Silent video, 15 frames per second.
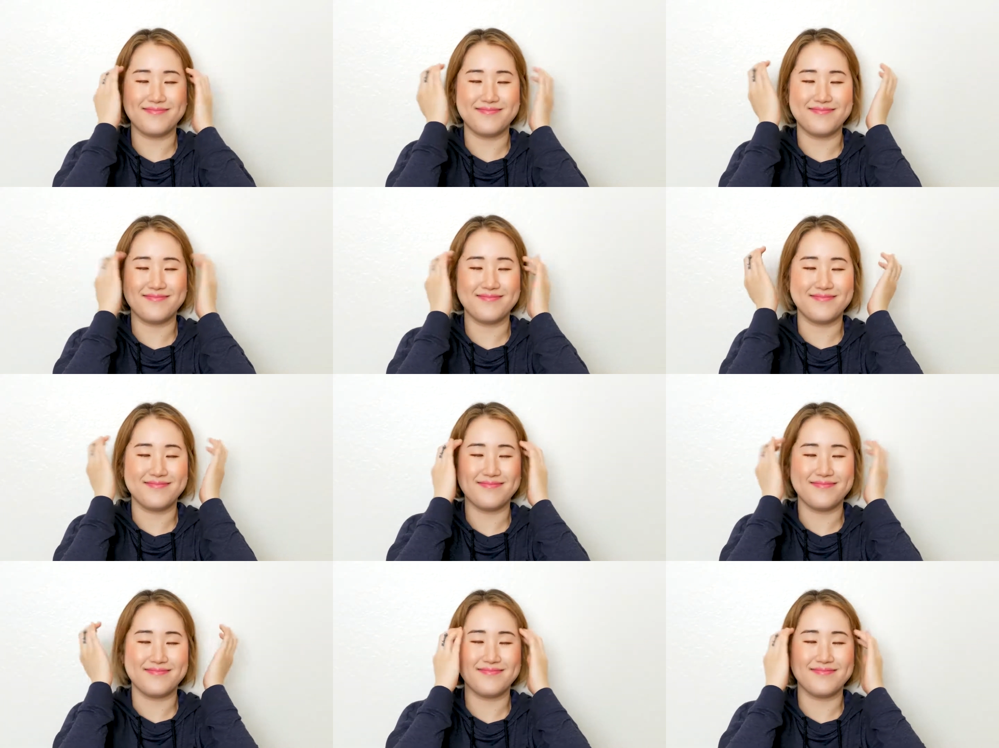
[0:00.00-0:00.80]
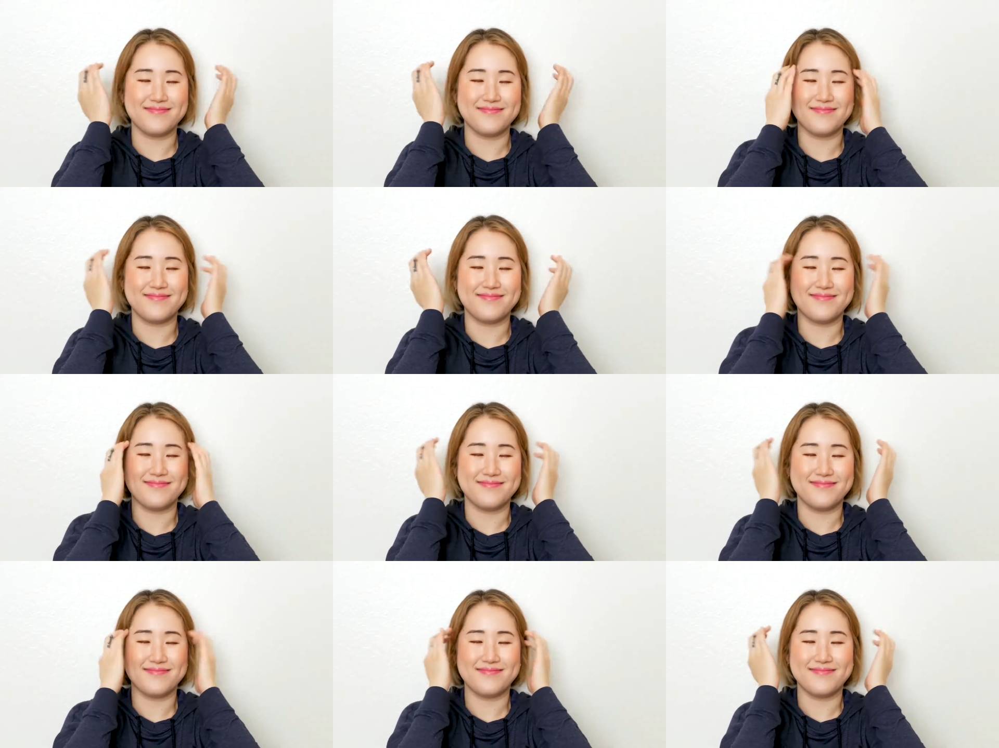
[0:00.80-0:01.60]

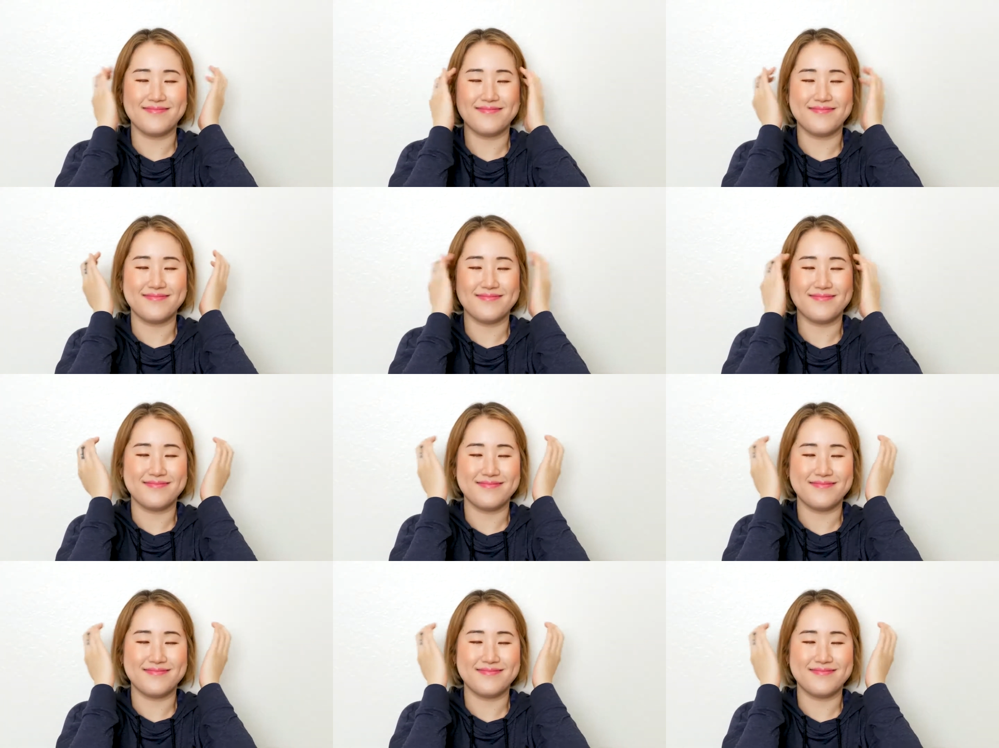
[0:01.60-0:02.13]
(silence)